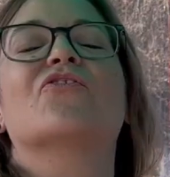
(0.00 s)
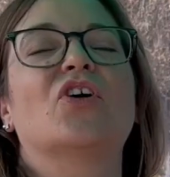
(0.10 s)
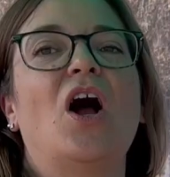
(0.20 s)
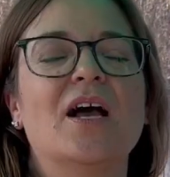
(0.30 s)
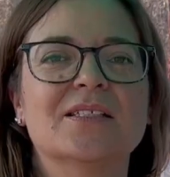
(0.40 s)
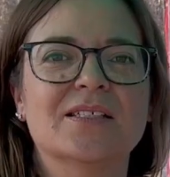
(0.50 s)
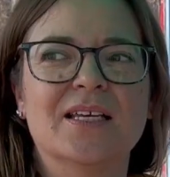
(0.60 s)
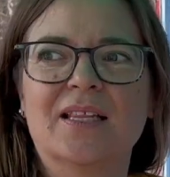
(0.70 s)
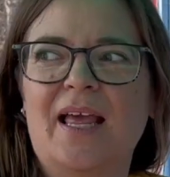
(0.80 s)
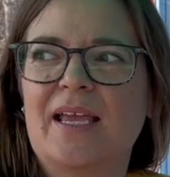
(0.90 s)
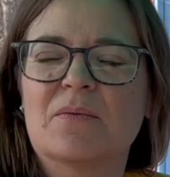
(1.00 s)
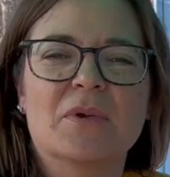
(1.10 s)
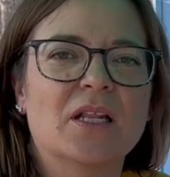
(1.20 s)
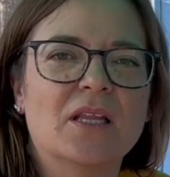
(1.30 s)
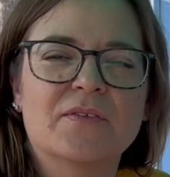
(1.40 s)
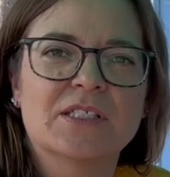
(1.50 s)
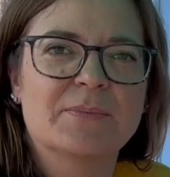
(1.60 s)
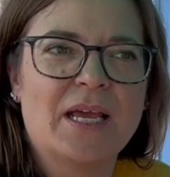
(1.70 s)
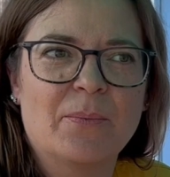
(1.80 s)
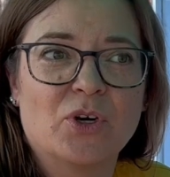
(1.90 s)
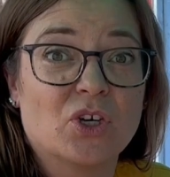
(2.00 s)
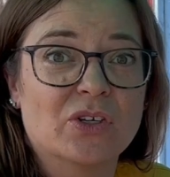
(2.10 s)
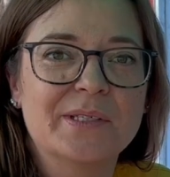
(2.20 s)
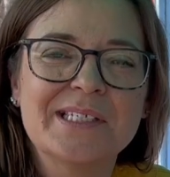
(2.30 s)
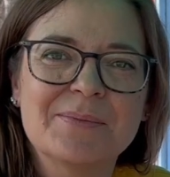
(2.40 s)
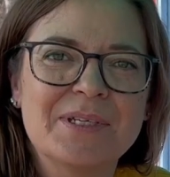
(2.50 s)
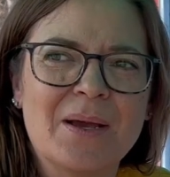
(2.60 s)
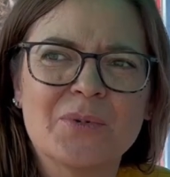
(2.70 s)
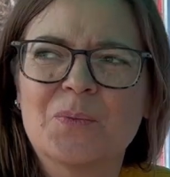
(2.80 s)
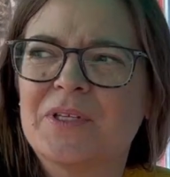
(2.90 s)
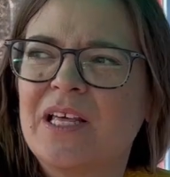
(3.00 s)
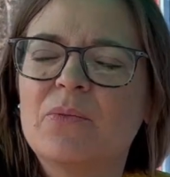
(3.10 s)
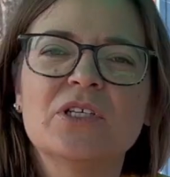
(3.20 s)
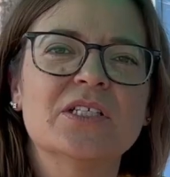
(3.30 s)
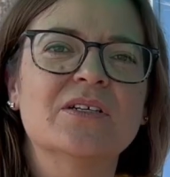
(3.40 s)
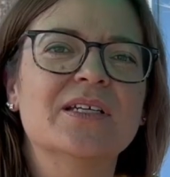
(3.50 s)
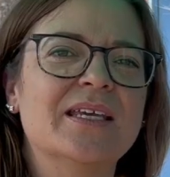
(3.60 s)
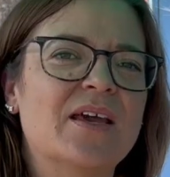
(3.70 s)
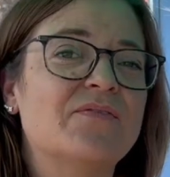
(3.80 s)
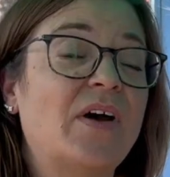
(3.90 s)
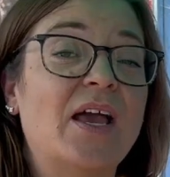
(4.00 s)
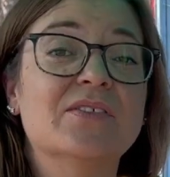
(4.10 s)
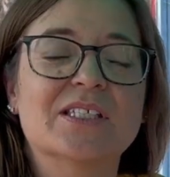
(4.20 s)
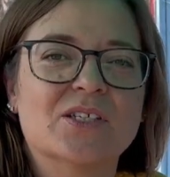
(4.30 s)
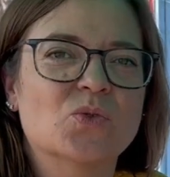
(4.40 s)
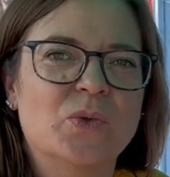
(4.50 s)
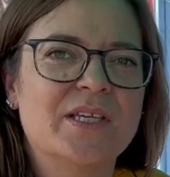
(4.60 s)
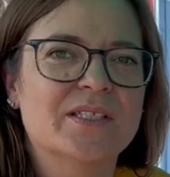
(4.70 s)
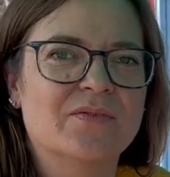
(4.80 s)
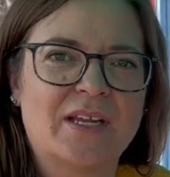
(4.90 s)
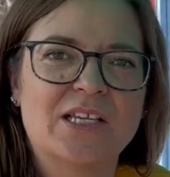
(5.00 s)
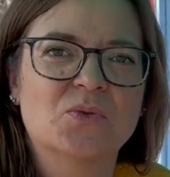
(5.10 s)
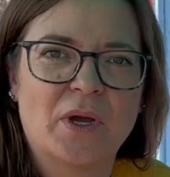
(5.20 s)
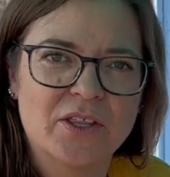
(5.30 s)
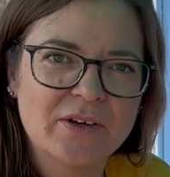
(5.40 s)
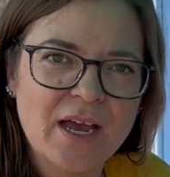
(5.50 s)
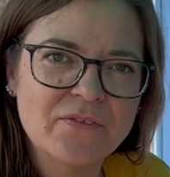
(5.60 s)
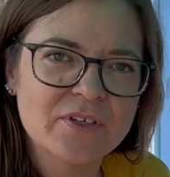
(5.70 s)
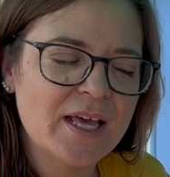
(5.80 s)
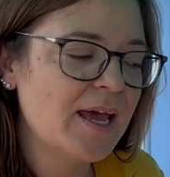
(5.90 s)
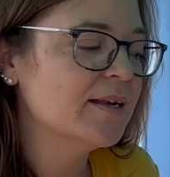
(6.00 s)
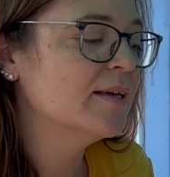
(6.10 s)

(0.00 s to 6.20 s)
a frost in like middle of September, early September, but then we're still going to get 5, 6 weeks of nice weather after that.